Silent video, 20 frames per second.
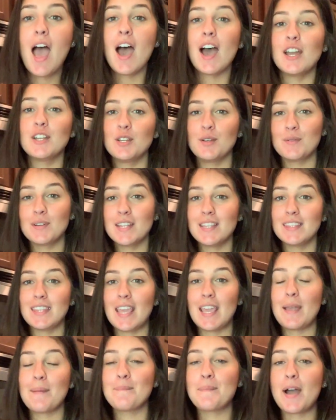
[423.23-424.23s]
I do want to
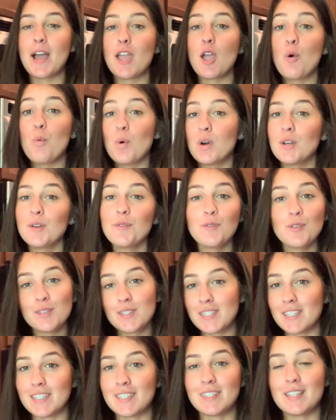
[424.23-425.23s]
thank my wonderful
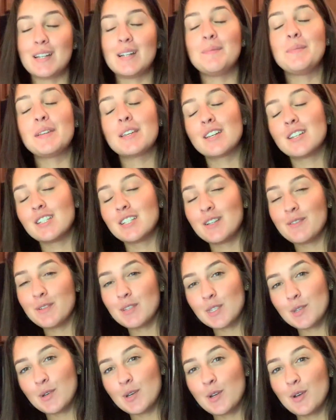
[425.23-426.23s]
sister because she
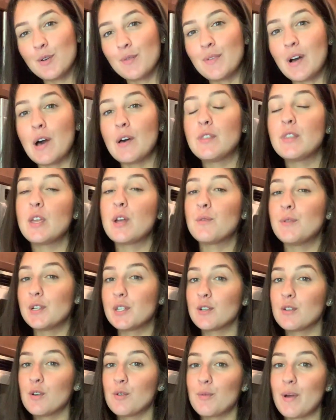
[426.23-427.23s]
was the one who found the
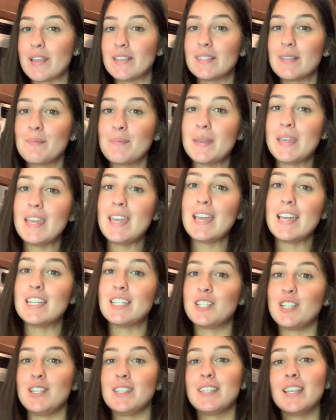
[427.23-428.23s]
original recipe
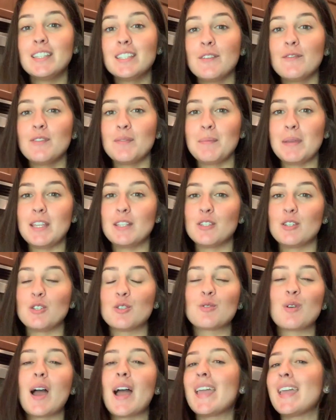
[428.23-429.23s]
and she sent it for me to
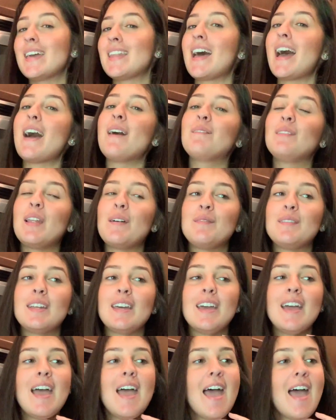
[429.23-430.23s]
try, and I have loved
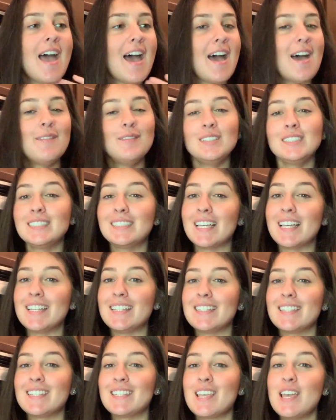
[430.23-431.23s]
it ever
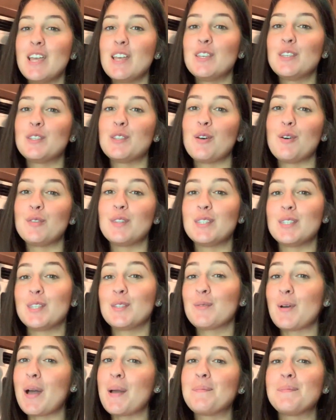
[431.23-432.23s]
since. So this
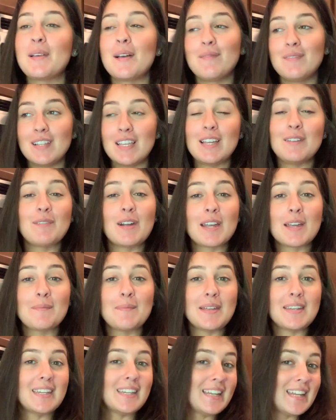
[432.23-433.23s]
is why I'm definitely
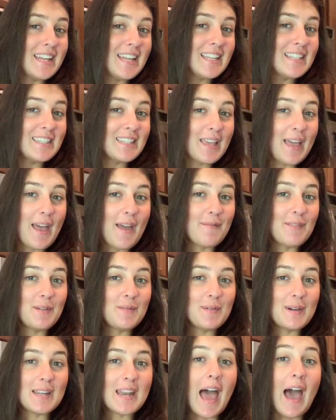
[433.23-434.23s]
recommending it to
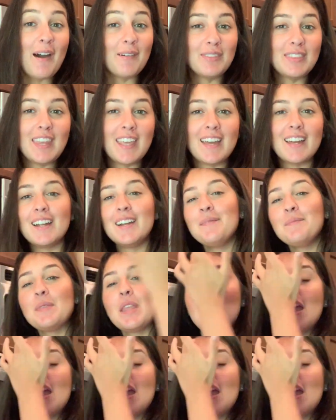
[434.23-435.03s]
everyone out there.